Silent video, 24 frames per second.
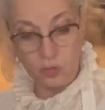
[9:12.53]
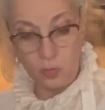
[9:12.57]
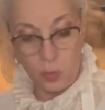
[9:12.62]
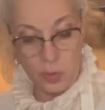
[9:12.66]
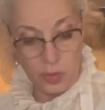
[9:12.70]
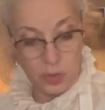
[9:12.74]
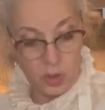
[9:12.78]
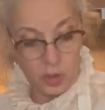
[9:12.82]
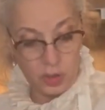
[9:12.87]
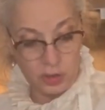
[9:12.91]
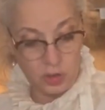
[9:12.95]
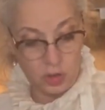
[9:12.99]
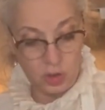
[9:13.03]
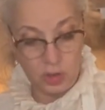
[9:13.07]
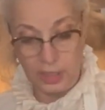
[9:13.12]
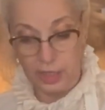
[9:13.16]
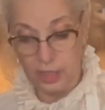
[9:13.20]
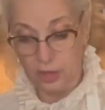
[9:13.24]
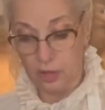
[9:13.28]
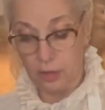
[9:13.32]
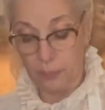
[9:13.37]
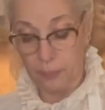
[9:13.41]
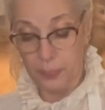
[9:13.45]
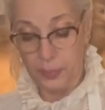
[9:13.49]
we're going to
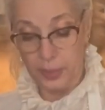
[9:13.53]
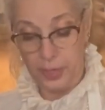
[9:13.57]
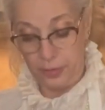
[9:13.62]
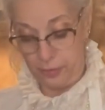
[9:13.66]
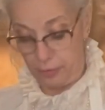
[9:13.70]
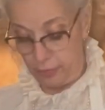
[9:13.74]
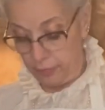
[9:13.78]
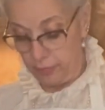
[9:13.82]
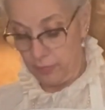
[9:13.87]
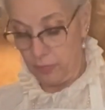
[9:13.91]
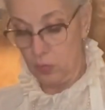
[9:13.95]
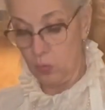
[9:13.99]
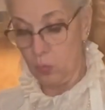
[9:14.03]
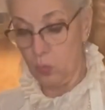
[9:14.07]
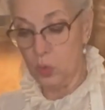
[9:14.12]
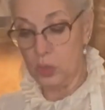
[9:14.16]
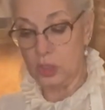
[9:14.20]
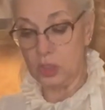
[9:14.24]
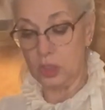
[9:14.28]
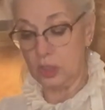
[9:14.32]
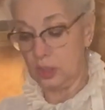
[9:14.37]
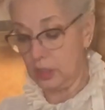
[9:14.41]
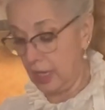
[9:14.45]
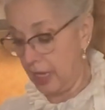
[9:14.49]
get the butter,
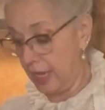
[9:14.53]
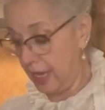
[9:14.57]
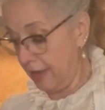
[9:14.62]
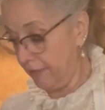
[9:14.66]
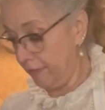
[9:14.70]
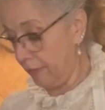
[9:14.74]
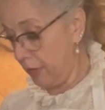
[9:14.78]
which is a 1/2